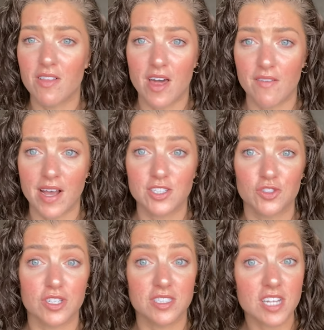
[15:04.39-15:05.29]
lot of
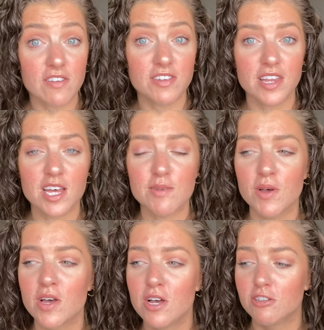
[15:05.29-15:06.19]
extra stuff in them